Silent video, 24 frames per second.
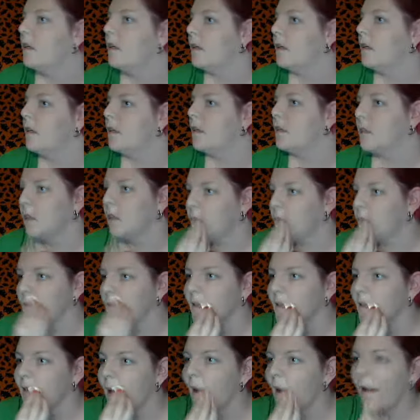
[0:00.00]
So there's
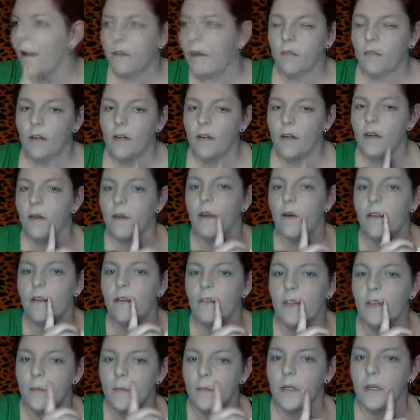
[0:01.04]
that. Right now I have like
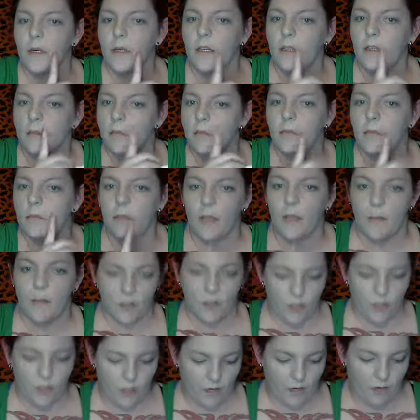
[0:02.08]
a big
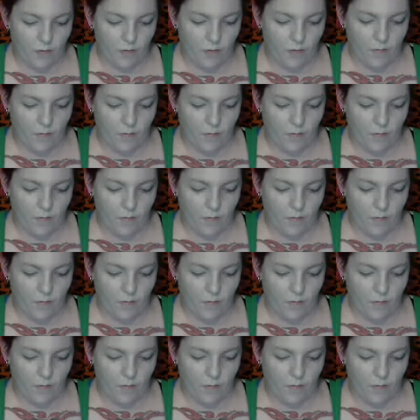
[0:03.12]
blemish here